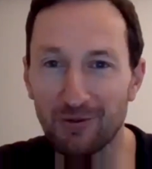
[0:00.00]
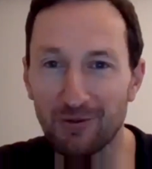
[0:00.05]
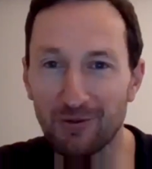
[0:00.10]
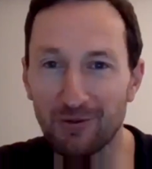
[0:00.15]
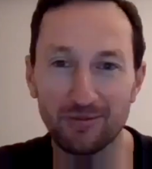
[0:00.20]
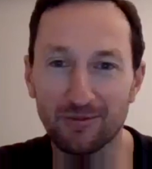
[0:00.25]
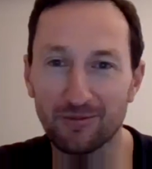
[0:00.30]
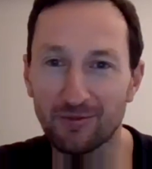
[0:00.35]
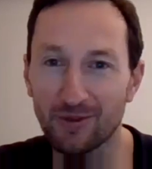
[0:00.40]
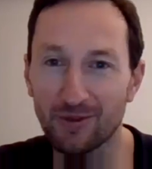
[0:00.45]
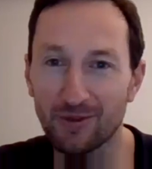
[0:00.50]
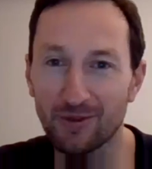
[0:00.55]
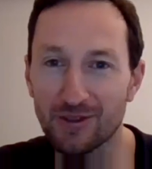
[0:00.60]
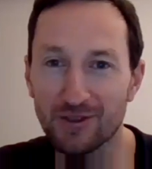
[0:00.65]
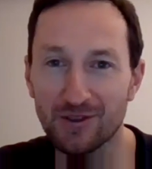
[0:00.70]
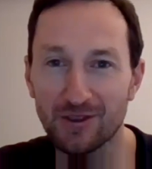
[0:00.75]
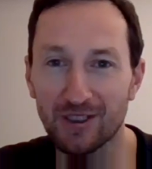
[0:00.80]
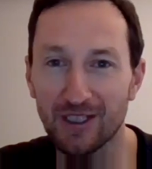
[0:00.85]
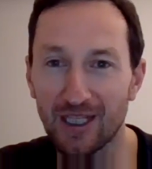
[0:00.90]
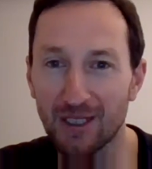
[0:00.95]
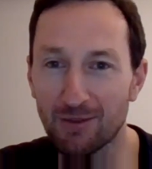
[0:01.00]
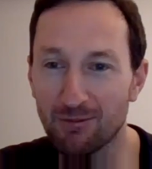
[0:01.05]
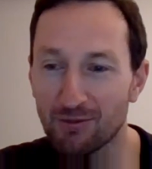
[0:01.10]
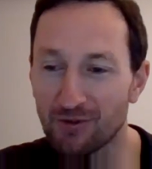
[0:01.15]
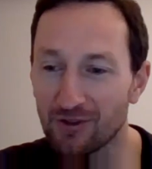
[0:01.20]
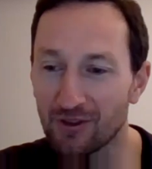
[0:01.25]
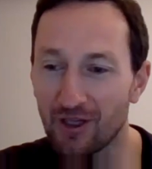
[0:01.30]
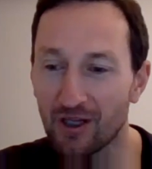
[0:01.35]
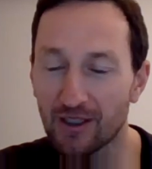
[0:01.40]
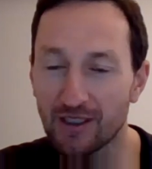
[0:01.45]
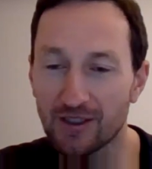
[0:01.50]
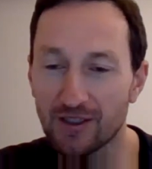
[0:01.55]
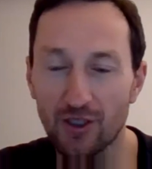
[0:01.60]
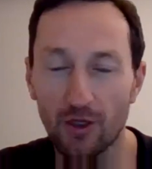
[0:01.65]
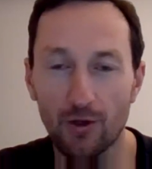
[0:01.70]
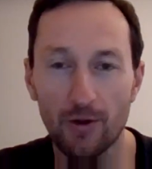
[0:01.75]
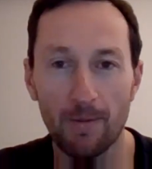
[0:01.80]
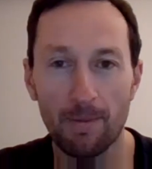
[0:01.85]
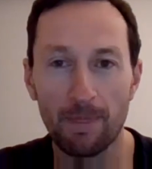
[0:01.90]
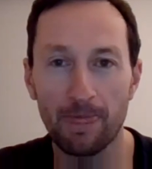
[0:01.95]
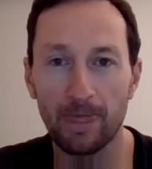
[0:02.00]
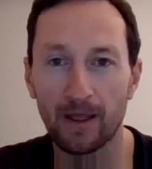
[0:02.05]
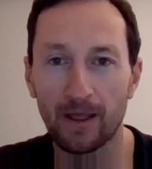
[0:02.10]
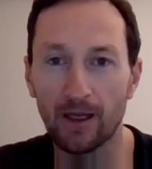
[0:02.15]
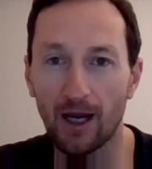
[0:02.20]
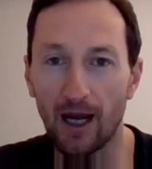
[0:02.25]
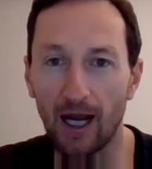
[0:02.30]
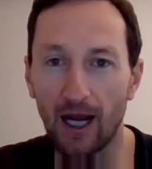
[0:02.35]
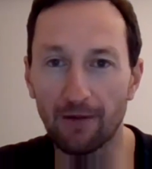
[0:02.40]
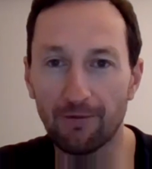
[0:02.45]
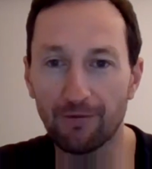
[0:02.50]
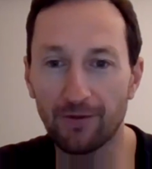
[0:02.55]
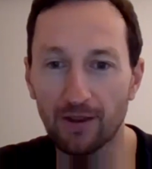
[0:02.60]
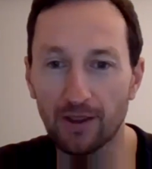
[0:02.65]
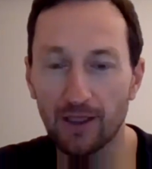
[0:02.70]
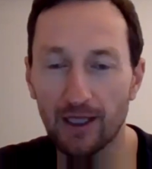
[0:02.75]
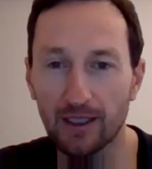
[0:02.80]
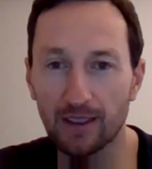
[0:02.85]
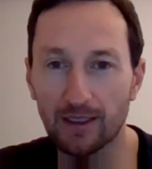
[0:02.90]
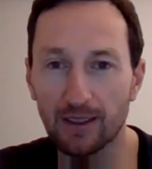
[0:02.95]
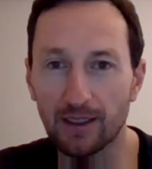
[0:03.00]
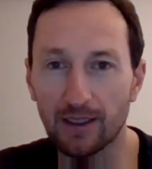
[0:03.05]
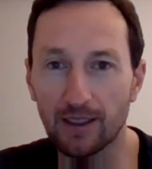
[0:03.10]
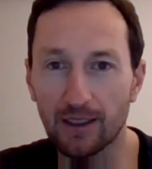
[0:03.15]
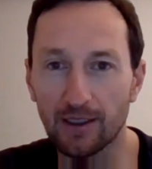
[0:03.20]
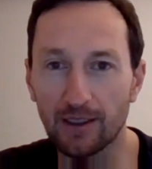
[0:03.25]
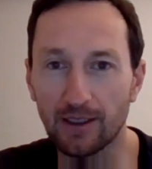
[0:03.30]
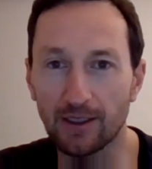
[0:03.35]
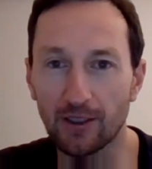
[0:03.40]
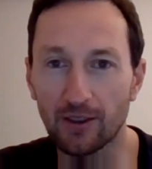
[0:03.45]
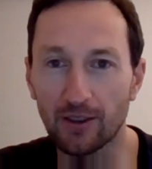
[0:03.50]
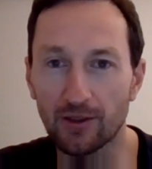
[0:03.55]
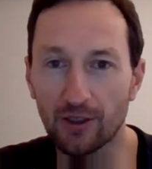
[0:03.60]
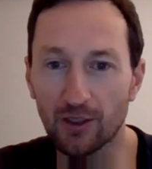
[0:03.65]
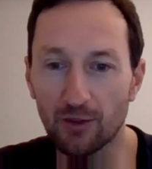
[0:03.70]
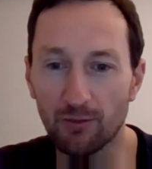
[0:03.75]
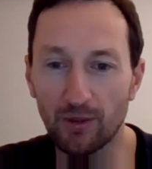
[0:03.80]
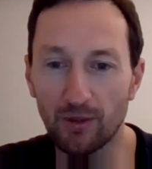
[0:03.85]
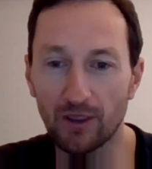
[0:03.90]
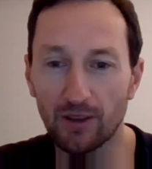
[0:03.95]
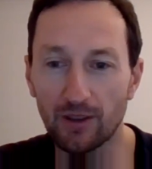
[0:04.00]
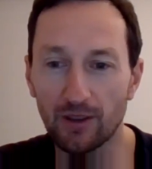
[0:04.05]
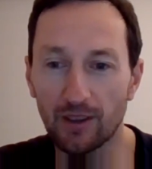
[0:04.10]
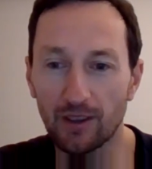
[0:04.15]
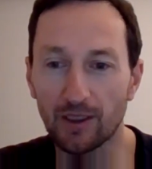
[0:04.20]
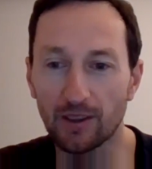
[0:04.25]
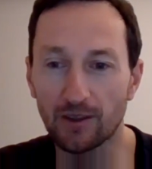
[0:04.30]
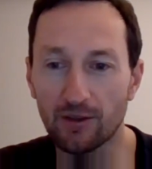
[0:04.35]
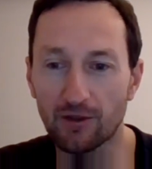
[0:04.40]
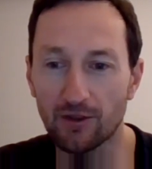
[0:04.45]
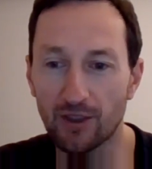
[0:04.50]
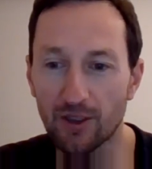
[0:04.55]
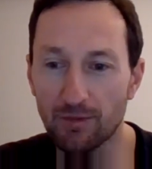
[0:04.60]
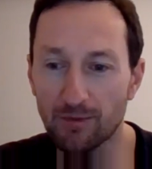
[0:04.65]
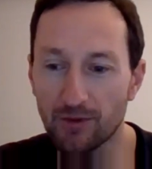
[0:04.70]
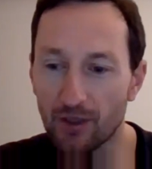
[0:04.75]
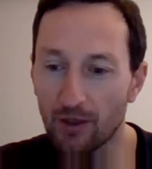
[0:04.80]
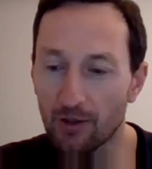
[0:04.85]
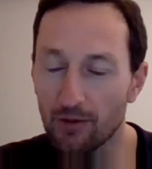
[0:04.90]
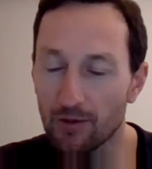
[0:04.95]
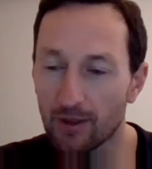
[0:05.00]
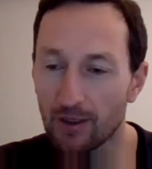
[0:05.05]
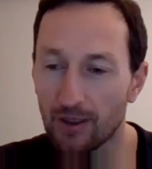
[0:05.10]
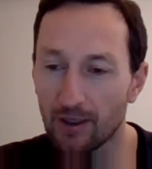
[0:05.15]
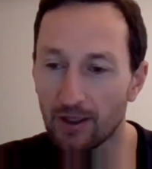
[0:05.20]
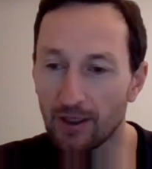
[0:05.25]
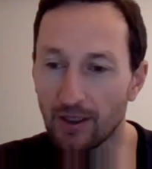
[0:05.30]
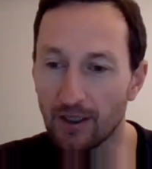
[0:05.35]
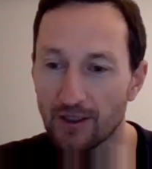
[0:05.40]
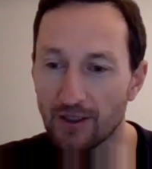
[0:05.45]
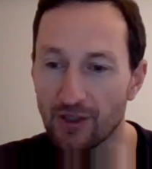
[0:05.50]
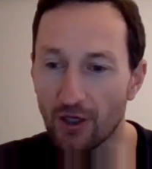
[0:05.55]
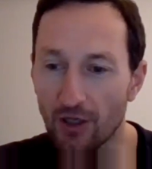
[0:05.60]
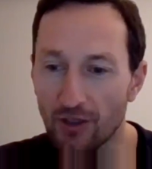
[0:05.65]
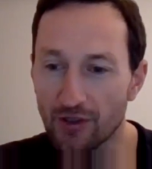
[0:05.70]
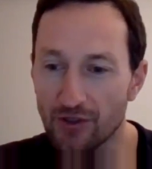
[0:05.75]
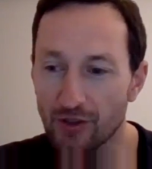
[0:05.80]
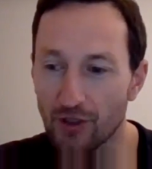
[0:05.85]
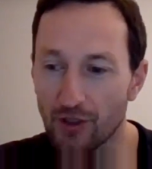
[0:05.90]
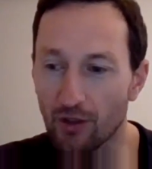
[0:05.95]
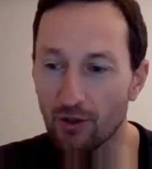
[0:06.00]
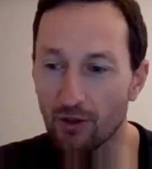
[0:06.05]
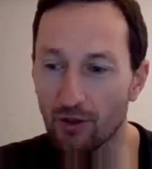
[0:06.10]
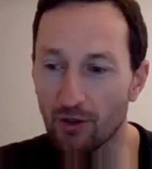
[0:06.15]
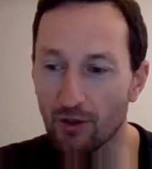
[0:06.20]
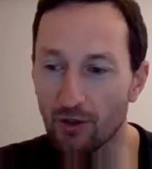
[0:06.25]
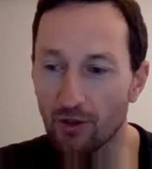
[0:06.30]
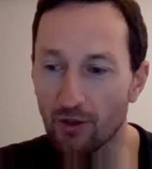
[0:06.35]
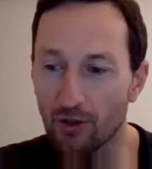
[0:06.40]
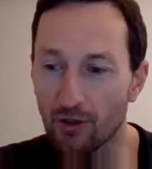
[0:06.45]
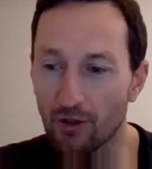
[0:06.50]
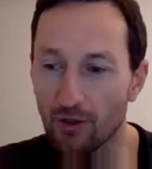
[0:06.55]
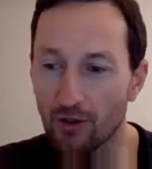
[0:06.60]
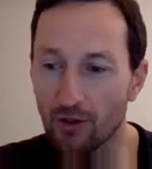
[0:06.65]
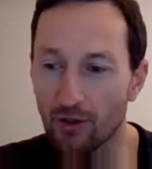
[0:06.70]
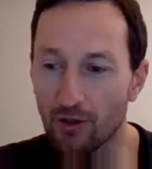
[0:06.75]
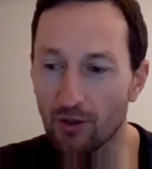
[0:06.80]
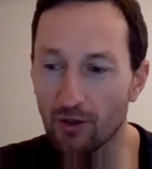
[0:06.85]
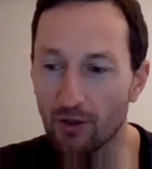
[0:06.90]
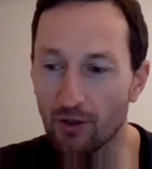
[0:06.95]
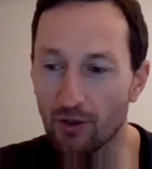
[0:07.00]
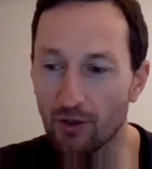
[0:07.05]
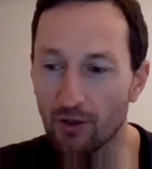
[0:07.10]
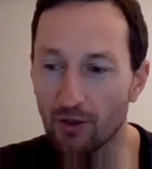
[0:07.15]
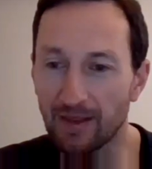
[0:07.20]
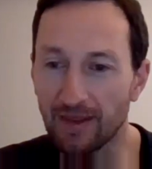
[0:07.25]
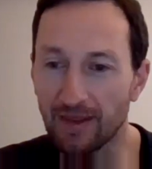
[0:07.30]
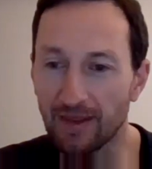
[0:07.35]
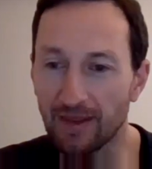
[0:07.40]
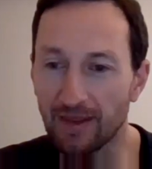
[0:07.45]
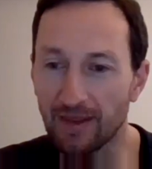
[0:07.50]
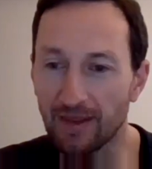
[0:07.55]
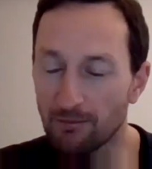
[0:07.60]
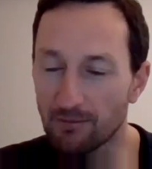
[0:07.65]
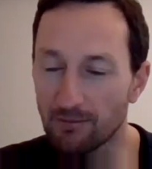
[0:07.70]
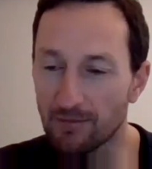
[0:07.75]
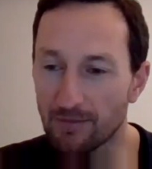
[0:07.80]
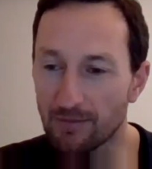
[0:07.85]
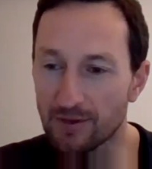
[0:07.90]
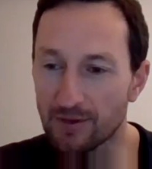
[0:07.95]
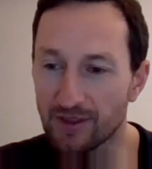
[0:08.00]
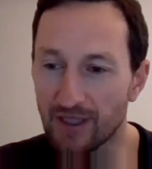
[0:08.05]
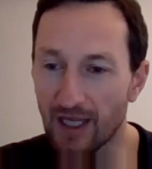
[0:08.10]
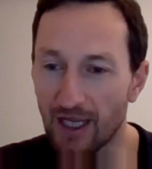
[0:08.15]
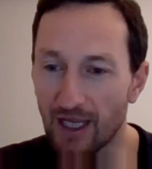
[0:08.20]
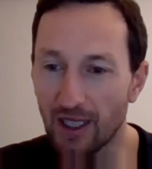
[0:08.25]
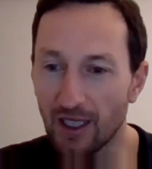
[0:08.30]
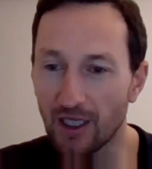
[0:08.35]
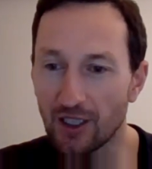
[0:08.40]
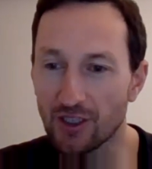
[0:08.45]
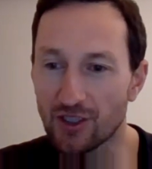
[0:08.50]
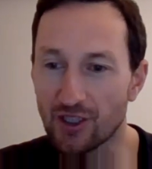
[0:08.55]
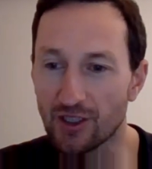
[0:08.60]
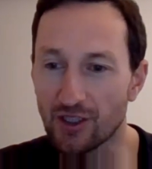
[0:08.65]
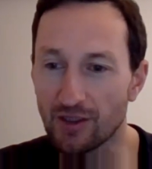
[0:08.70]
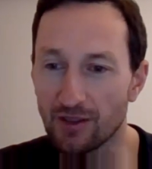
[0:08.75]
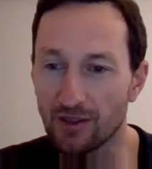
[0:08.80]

up a conversation. Hey, what's the name of the dog? And so I feel like the community in crypto is also still in that early